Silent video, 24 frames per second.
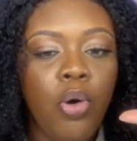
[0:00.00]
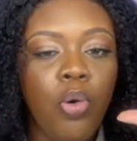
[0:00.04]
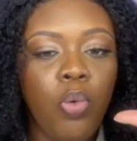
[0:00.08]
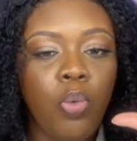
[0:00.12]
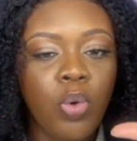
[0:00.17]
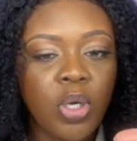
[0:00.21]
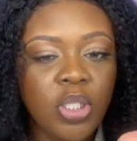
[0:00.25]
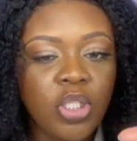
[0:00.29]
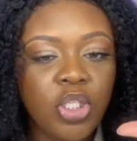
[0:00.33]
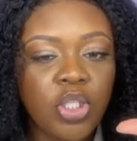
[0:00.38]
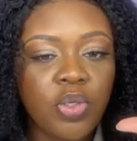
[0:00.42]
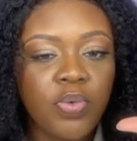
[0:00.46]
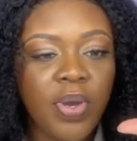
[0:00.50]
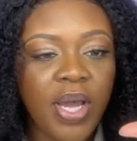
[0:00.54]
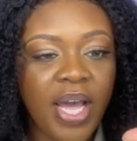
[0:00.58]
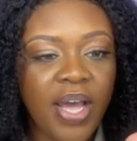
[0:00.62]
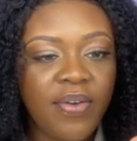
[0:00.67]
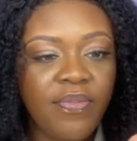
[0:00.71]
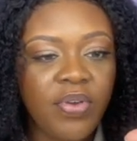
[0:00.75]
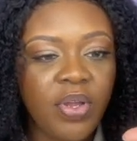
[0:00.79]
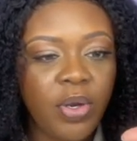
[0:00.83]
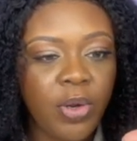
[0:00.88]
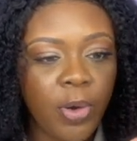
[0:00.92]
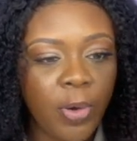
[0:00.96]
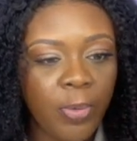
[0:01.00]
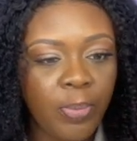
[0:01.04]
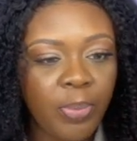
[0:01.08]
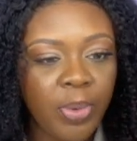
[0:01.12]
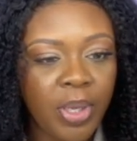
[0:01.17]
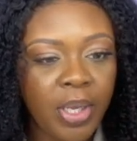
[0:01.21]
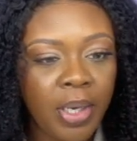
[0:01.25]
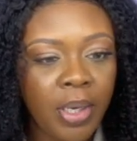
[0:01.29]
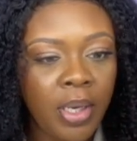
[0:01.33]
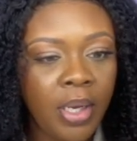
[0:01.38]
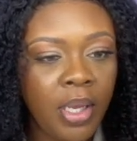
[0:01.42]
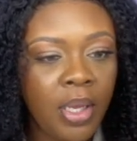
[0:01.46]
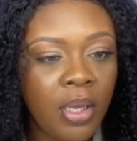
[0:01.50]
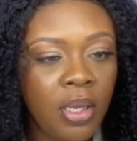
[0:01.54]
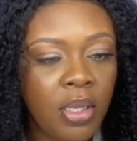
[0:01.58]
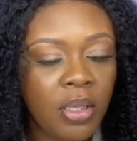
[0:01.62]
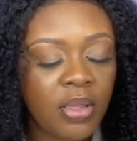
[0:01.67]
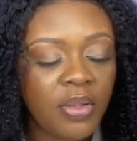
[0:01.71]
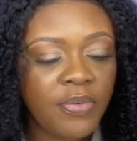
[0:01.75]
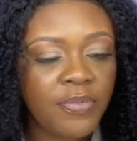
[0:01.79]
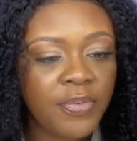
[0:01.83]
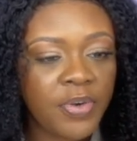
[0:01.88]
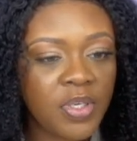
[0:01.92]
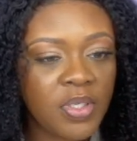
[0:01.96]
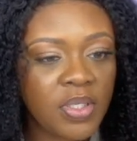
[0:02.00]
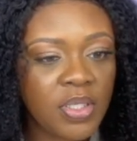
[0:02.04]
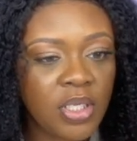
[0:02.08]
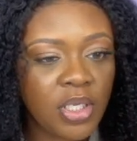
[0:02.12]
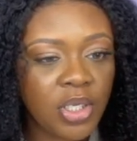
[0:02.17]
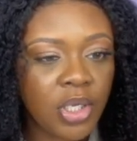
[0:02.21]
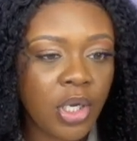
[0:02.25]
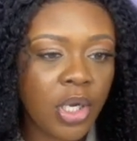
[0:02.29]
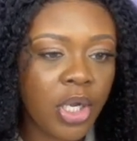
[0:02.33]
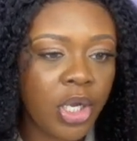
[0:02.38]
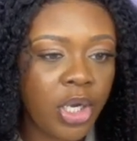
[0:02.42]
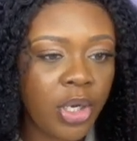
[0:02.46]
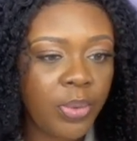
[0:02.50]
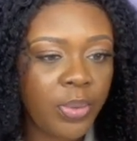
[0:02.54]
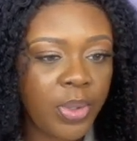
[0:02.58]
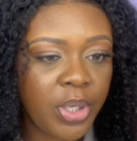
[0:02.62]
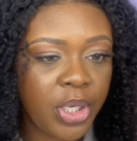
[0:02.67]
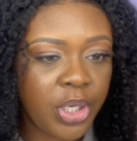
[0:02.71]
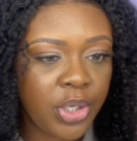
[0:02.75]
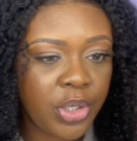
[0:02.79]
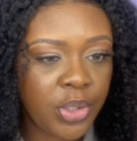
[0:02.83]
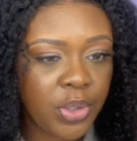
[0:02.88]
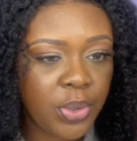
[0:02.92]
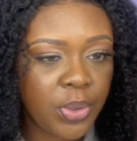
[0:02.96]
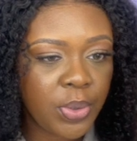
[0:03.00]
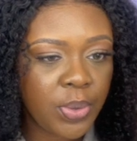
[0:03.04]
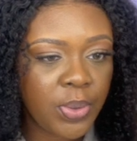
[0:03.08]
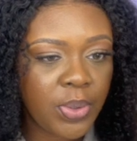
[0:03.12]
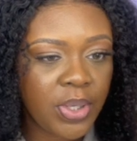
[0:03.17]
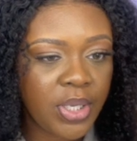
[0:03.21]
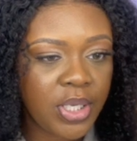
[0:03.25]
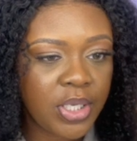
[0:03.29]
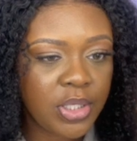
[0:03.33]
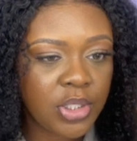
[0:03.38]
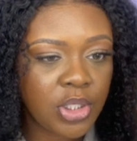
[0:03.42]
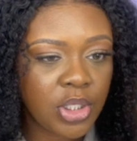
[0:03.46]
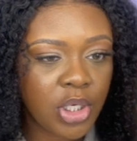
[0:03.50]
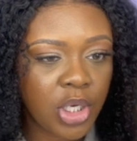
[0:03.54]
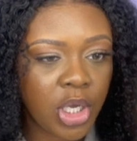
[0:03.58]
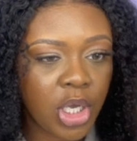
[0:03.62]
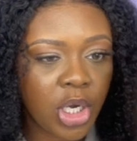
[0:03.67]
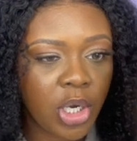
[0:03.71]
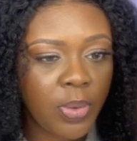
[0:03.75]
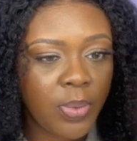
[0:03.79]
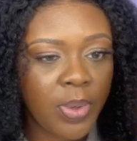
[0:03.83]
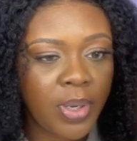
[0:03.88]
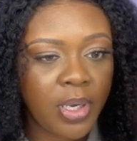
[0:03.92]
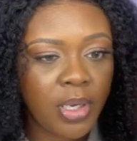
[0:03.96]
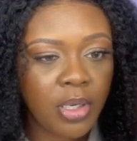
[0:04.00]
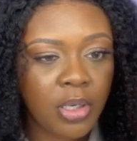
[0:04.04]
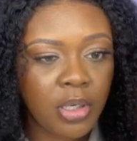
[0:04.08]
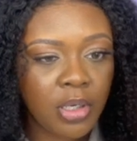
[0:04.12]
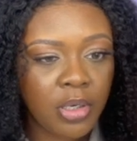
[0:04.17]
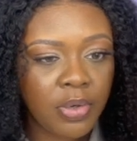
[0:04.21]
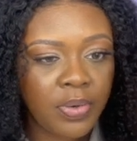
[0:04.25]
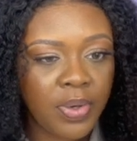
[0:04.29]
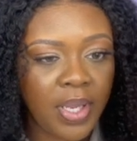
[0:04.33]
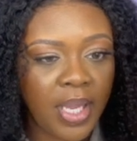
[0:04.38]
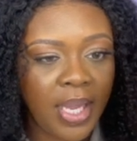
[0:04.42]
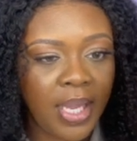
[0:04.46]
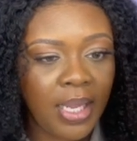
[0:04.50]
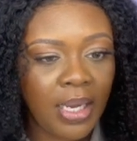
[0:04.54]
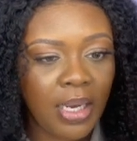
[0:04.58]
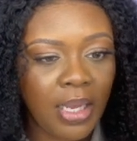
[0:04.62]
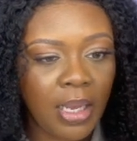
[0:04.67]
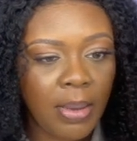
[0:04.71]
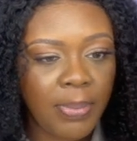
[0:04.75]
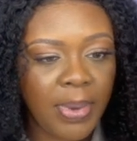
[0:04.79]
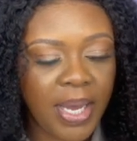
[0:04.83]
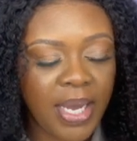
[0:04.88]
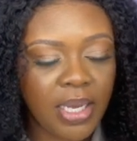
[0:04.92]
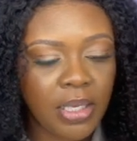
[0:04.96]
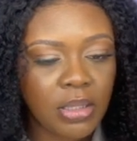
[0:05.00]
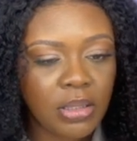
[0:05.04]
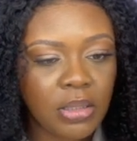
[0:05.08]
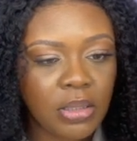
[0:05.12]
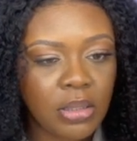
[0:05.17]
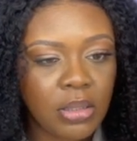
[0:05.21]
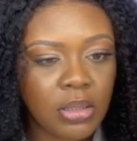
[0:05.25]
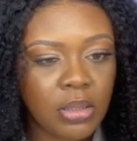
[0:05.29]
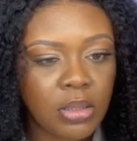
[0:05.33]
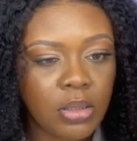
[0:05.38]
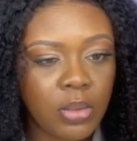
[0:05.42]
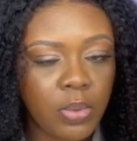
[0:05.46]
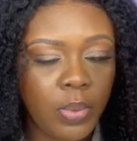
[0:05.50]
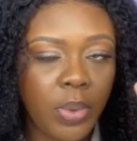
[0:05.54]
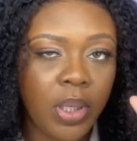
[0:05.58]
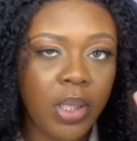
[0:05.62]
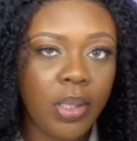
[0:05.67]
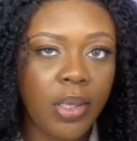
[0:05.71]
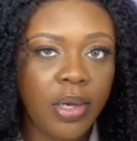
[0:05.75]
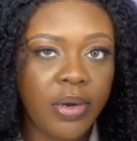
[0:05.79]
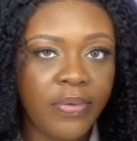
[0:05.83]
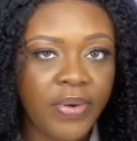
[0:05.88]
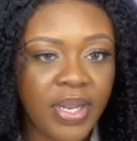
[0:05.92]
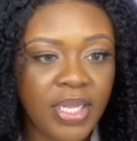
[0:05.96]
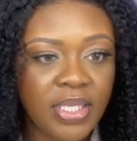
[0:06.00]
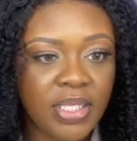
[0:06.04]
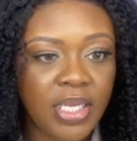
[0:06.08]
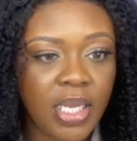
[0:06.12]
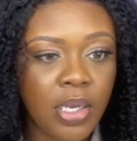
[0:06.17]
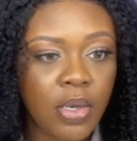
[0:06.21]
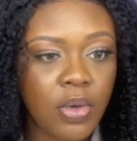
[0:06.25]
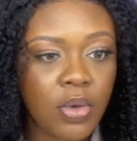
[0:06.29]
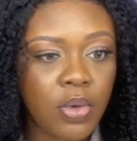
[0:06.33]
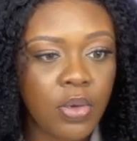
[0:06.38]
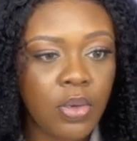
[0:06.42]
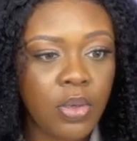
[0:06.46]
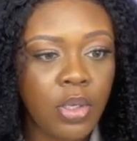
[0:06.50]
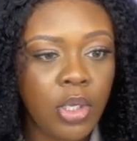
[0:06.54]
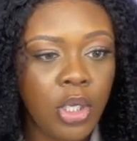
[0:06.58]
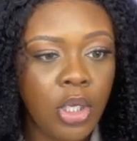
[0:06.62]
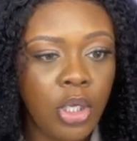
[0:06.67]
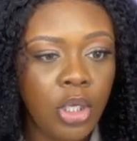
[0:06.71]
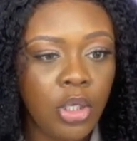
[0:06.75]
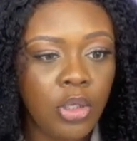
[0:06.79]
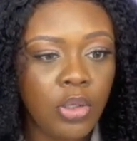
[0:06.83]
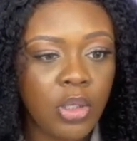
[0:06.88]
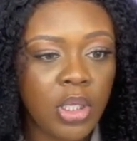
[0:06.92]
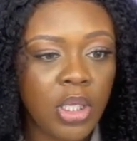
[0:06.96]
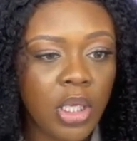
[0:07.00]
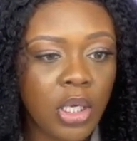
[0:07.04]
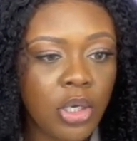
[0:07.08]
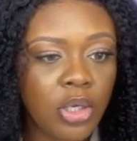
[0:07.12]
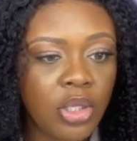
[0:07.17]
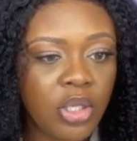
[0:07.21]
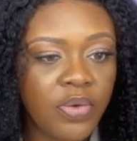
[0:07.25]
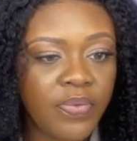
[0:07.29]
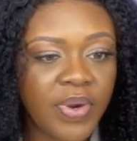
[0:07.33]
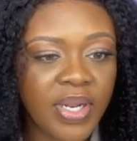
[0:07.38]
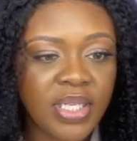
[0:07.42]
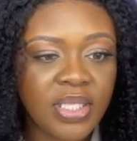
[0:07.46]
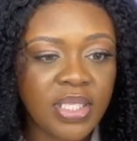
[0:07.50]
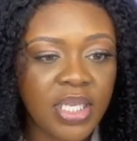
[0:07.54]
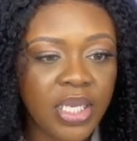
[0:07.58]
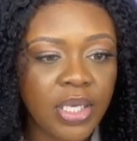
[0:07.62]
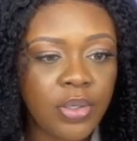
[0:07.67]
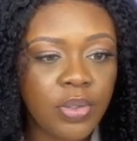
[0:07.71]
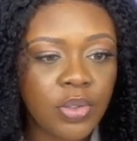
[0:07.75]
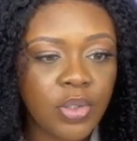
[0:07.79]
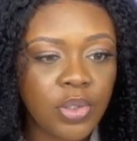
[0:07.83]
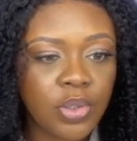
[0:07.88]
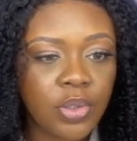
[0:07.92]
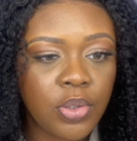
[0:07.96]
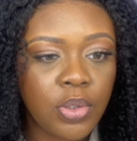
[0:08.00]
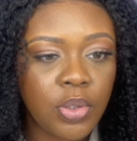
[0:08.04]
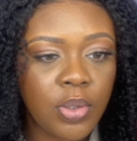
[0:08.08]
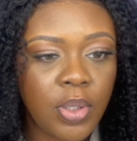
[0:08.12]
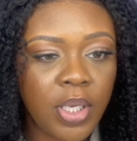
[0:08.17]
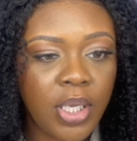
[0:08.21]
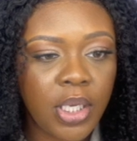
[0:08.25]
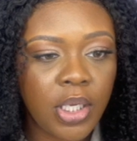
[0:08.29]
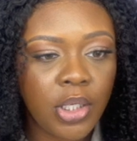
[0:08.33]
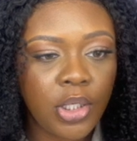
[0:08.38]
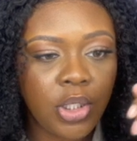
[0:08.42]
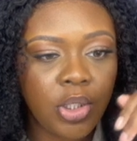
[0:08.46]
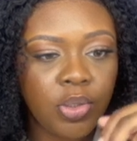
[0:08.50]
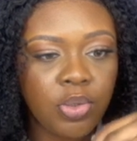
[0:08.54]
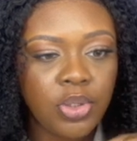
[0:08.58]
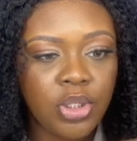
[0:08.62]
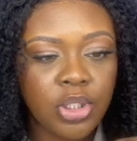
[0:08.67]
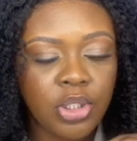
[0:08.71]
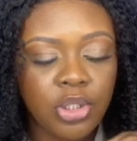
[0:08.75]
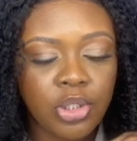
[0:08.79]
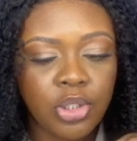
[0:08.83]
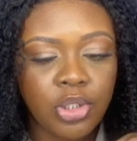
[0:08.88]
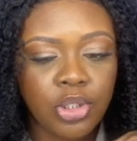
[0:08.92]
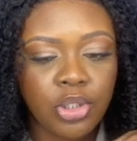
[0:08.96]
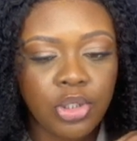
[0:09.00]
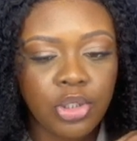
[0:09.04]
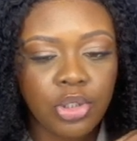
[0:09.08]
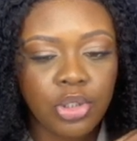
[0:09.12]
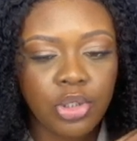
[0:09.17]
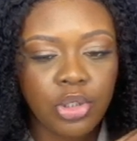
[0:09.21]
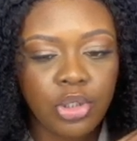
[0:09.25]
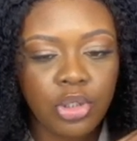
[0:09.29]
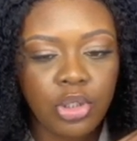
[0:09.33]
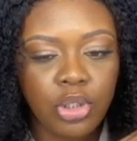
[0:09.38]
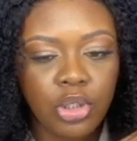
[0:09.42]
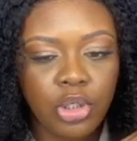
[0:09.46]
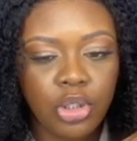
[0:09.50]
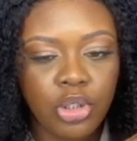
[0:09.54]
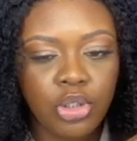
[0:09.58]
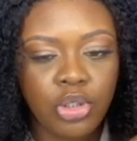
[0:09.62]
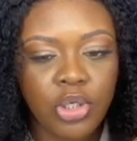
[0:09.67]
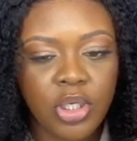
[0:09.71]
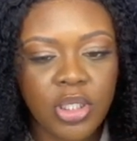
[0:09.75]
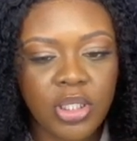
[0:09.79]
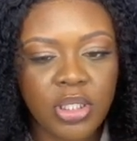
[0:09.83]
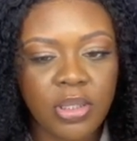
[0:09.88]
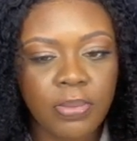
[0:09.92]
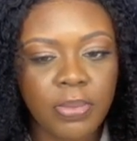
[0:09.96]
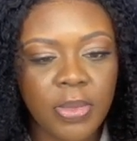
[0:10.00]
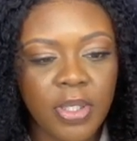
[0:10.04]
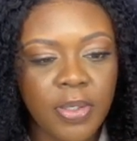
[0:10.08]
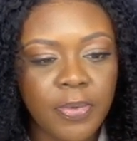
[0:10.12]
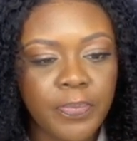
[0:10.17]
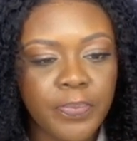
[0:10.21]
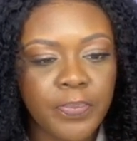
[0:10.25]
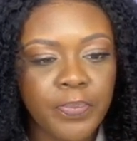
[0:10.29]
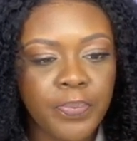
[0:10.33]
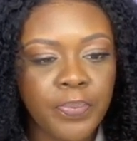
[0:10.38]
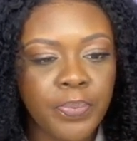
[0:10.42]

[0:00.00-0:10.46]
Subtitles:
Once you have it open, the first thing you're going to want to do is you're going to want to create a box, well, a rectangle. Click on the rectangle tool and you just draw something.